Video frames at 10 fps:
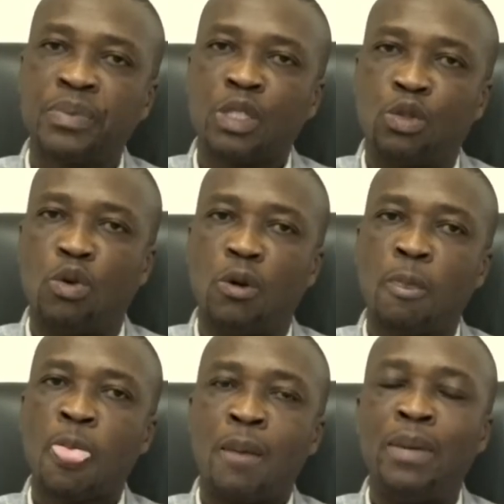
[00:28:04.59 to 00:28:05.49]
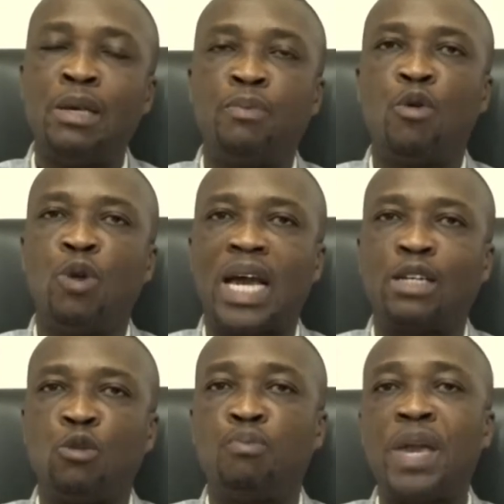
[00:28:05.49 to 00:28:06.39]
So many people would
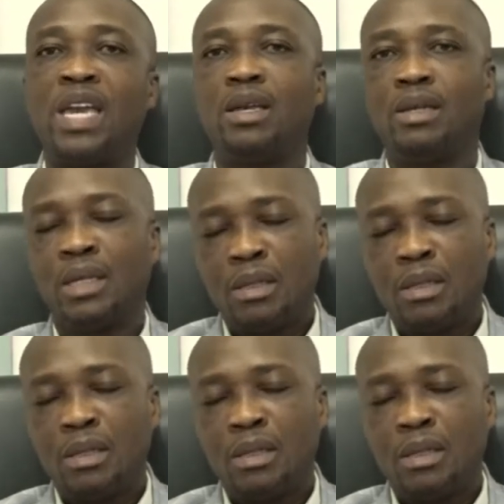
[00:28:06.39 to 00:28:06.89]
like to pay